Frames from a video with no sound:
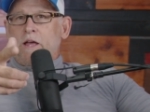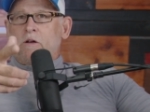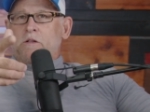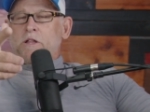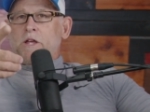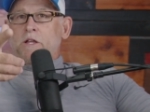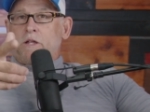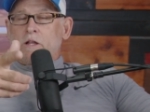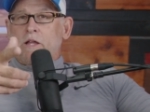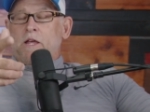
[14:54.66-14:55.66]
AOC,
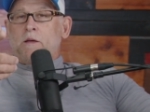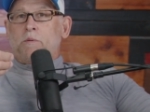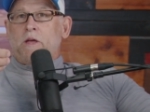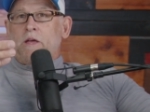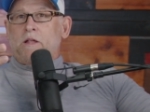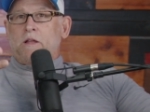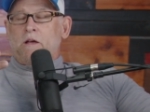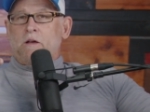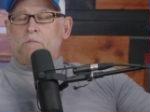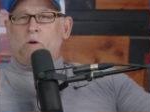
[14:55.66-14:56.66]
Tlaib, and
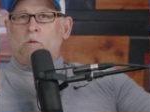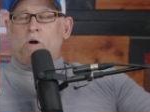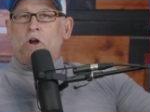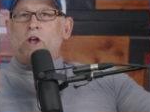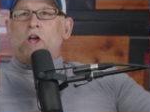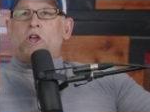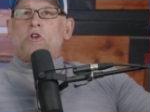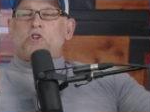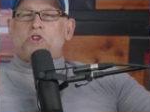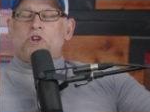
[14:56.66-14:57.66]
Omar.
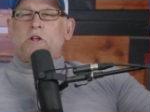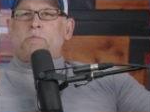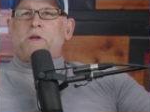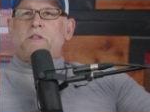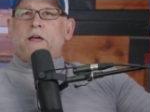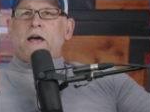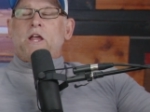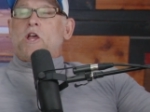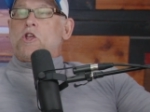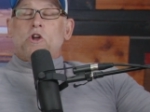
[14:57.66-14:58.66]
You should be that.
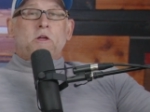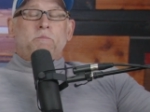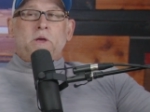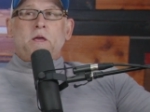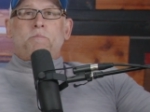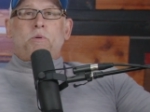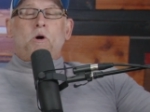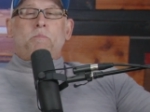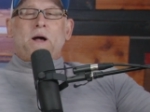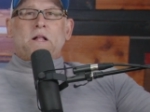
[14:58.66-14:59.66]
You can be
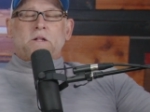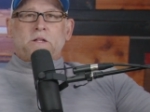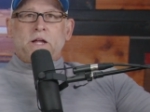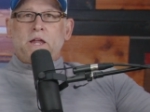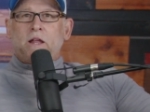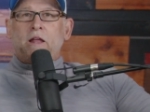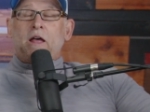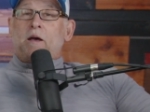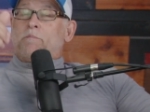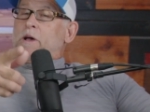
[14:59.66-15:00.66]
pro-Palestinian,
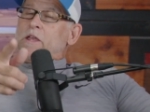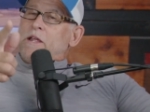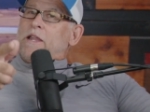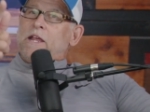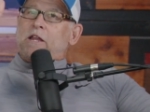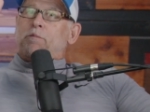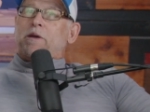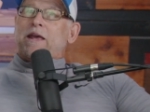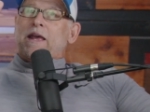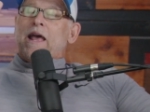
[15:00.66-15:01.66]
but you need to
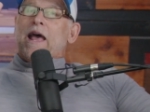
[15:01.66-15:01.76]
be